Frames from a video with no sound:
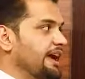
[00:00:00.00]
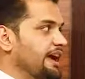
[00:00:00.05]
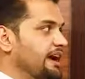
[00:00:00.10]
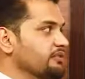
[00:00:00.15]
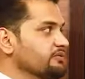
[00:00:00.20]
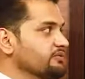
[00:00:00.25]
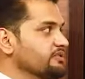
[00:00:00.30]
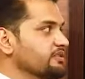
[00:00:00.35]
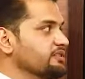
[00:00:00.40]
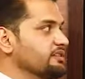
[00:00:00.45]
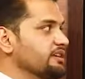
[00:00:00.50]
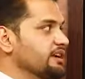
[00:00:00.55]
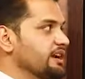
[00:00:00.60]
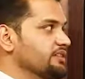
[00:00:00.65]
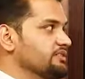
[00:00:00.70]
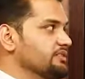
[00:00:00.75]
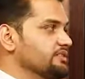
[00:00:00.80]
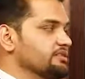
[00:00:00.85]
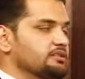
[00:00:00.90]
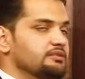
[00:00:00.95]
after the
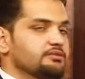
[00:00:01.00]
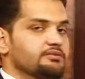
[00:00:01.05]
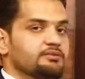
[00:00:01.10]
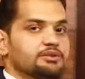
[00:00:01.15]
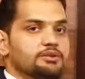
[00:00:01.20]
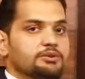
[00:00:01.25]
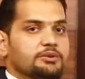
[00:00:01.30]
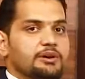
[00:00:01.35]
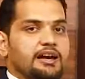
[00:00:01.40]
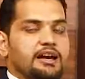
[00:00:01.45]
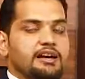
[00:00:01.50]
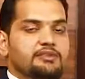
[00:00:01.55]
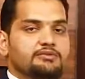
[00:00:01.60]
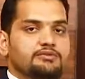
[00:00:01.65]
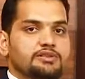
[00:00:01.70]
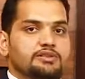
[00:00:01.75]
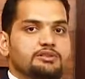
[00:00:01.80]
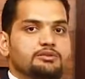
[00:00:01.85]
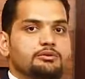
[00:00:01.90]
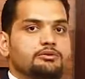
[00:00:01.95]
adjective you have
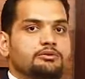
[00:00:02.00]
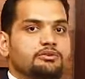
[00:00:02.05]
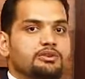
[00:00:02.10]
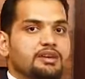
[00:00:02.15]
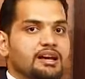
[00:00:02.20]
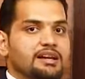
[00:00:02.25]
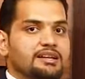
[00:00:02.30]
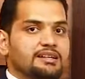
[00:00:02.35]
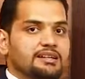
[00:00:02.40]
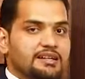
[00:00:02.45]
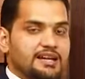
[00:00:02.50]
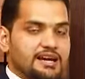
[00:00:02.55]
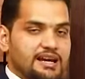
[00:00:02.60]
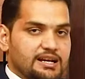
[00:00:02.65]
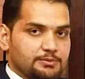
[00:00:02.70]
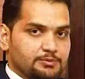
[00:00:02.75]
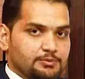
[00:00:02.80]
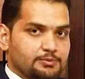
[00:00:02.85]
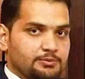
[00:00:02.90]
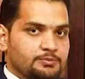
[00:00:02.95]
to use a
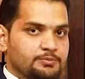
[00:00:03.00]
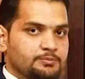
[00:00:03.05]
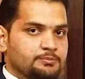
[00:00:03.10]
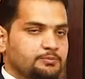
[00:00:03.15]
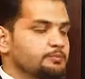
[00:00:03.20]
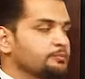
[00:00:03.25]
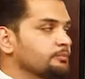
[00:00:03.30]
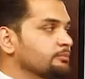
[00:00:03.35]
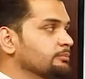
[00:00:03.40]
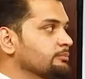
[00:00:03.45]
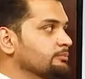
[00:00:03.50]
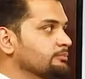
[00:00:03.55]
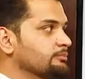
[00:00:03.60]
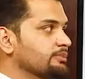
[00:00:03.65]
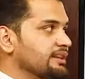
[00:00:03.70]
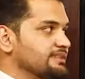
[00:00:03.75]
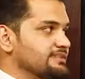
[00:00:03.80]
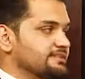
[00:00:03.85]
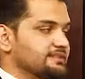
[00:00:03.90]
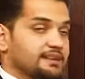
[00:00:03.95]
noun
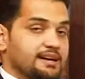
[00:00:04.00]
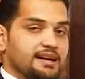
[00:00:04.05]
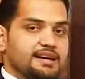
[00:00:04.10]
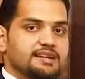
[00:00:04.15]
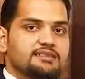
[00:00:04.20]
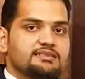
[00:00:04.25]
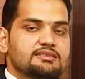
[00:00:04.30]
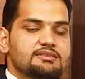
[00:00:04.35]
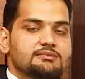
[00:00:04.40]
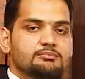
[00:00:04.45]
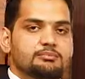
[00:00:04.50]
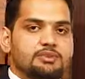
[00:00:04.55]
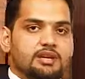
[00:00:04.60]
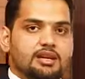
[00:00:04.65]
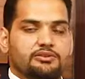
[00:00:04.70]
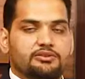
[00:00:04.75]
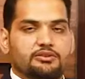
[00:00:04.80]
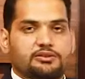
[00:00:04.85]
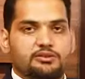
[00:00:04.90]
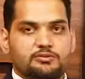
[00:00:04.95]
plus that
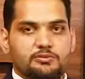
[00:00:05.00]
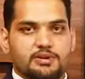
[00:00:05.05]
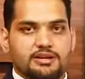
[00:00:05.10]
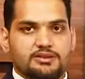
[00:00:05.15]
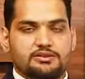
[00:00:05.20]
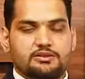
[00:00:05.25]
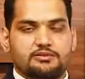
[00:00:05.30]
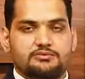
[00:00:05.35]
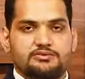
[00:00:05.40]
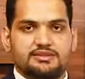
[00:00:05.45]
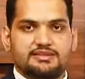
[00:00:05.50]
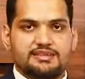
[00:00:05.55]
plus rest of the